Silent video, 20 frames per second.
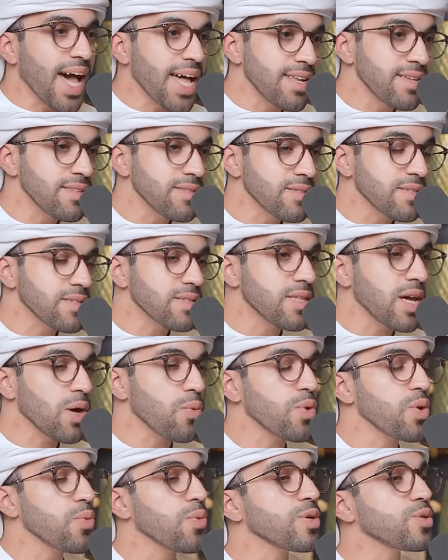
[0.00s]
talents
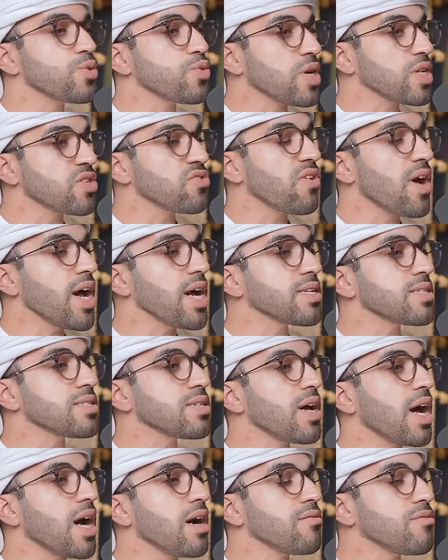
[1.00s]
that we want to
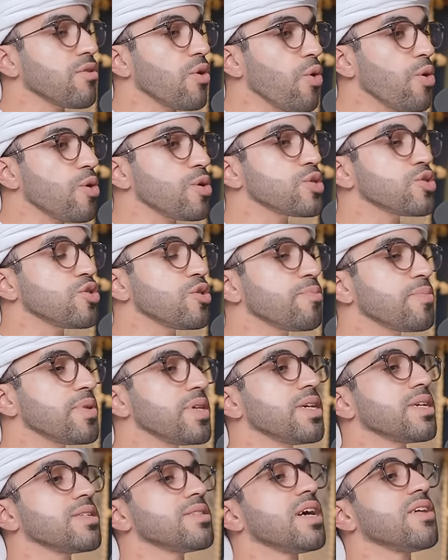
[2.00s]
attract are also
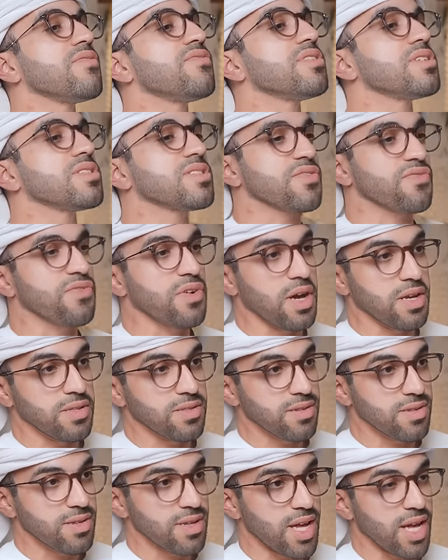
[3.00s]
being
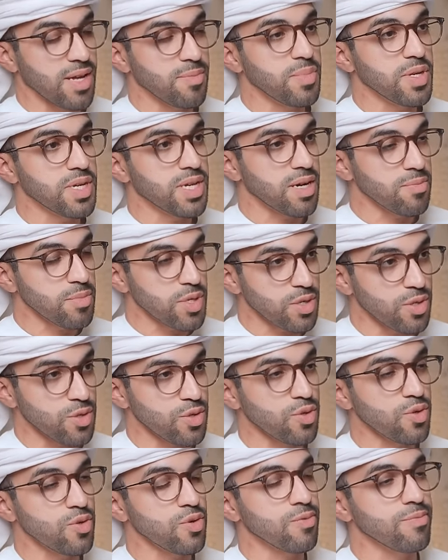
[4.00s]
diversified and becoming,
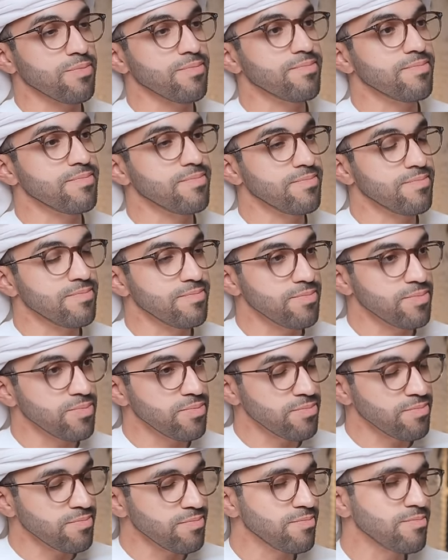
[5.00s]
you know,
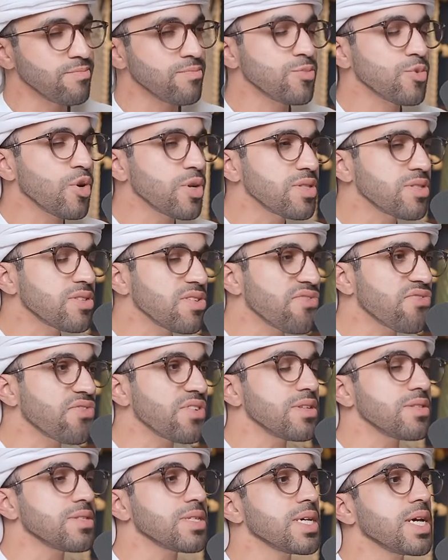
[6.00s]
not
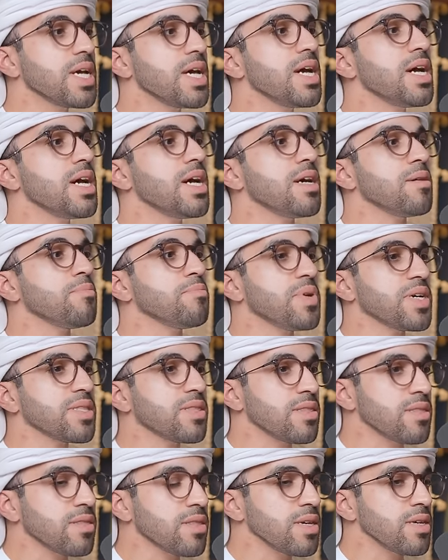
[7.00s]
different,
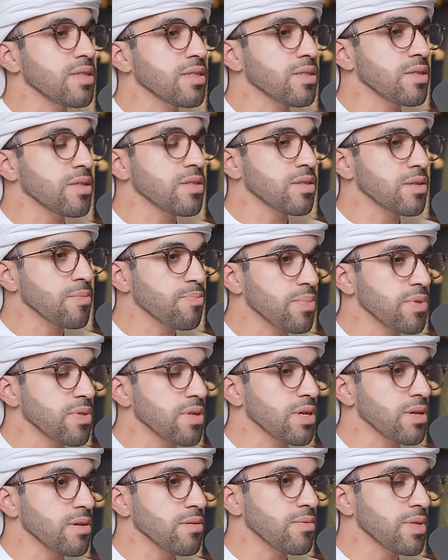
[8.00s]
But the the
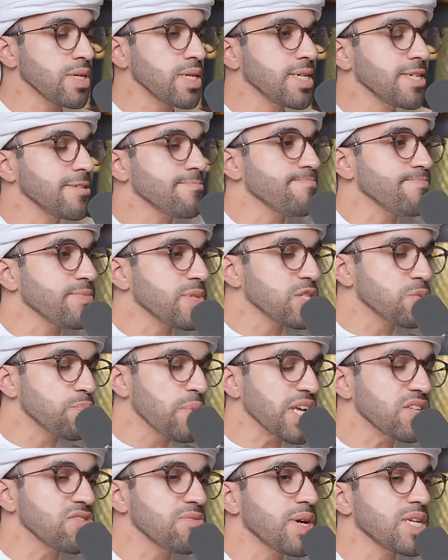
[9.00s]
the the, the
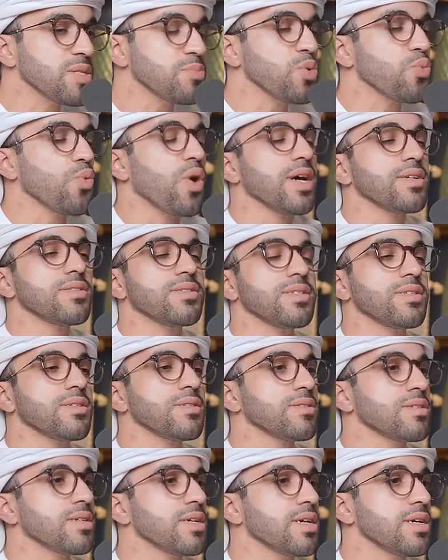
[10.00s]
spectrum has been
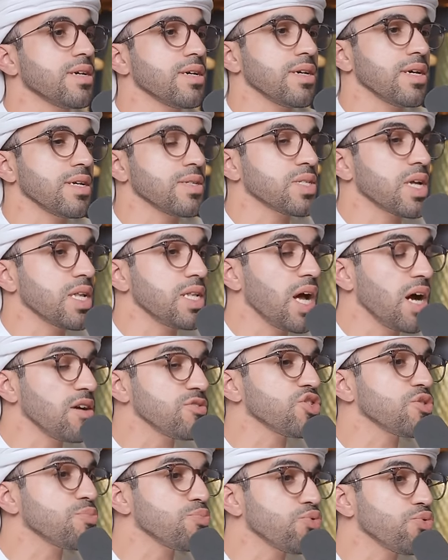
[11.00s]
widened. Uh, it's a
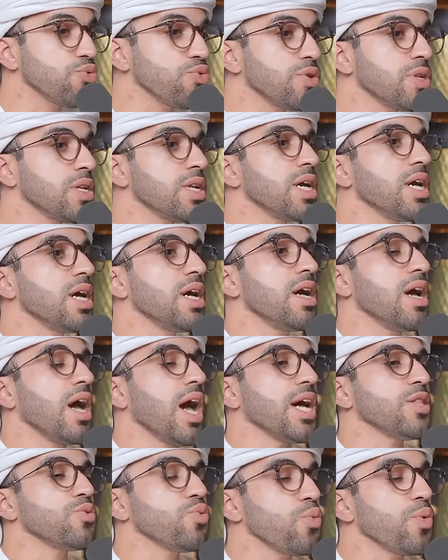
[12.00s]
larger pool,
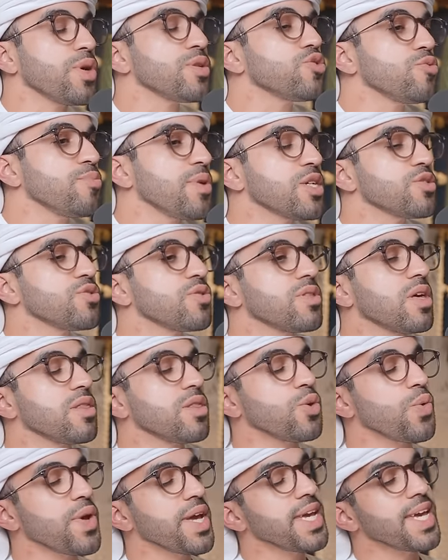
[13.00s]
and we want to make sure
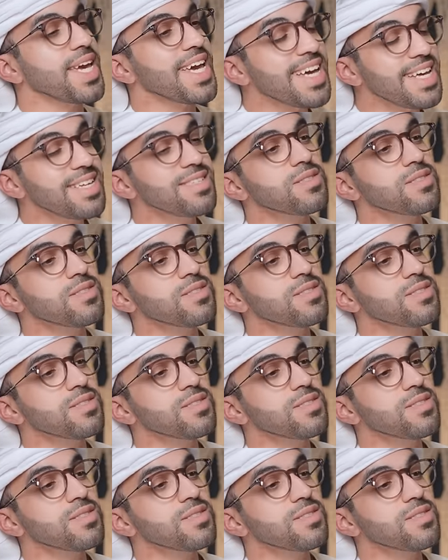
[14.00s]
that the U A E